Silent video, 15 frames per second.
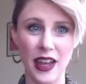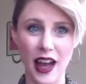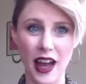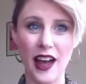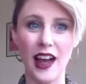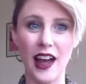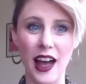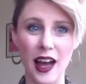Yeah,
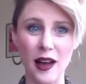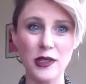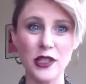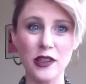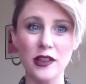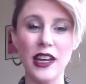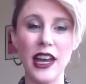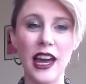
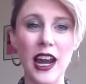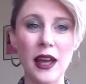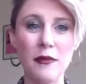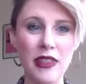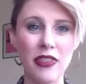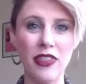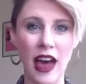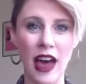absolutely. And I
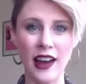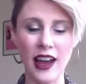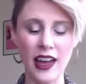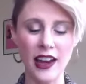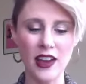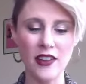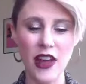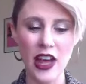mean, that
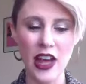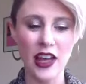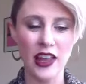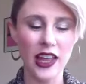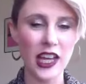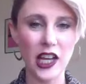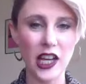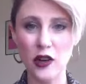kind of
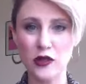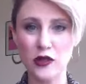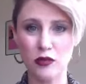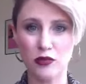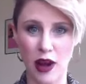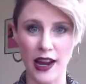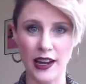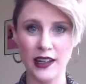like goes
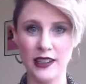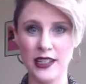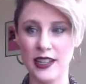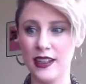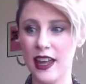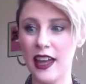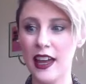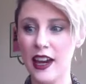right into
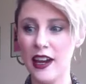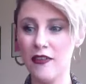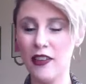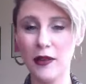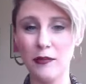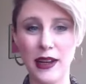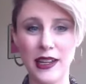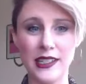like kind of
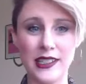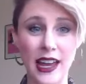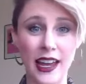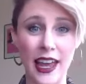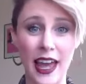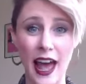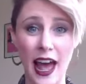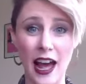like my
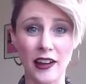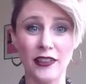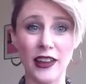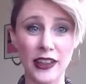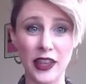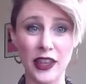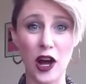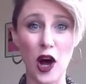second half,
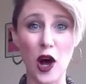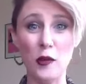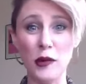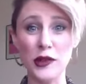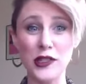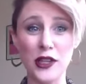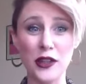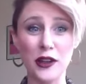like
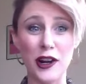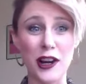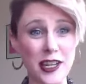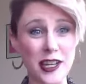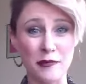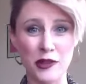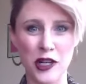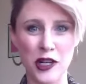almost the
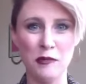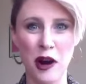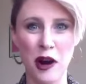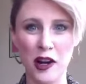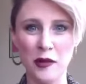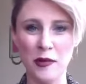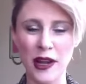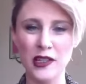redemption
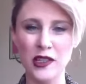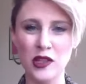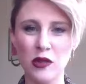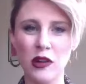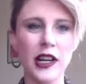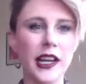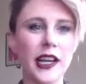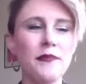part of my
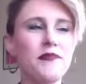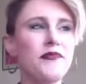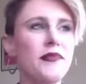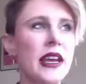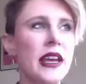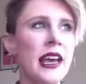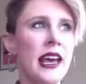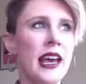story
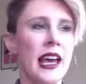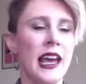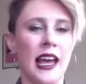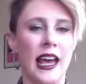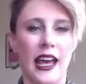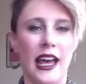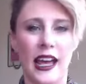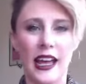
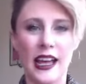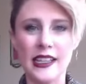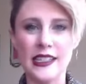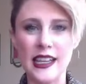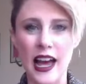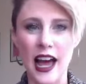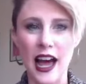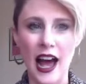
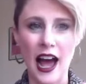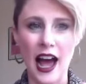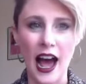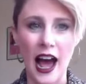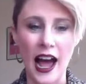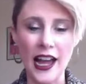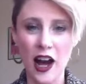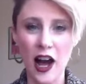is
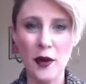I